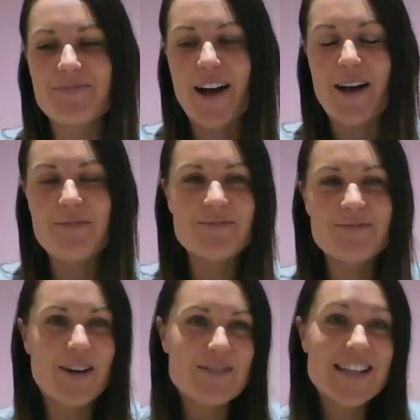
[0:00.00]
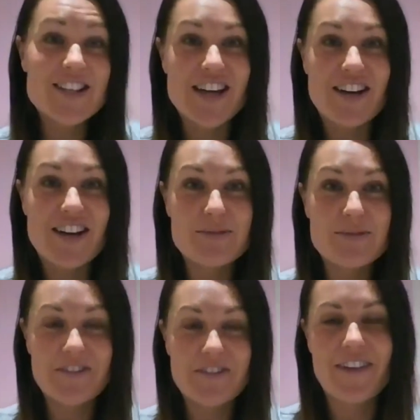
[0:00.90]
I'm, I'm just going to share a little bit
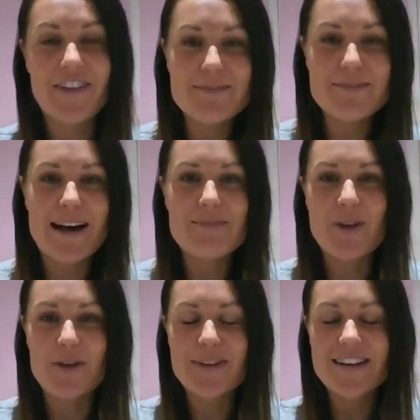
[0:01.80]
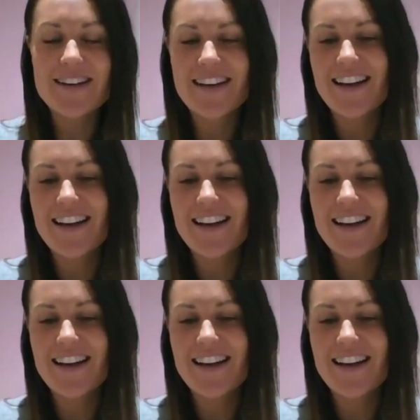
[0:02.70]
of a face palm moment.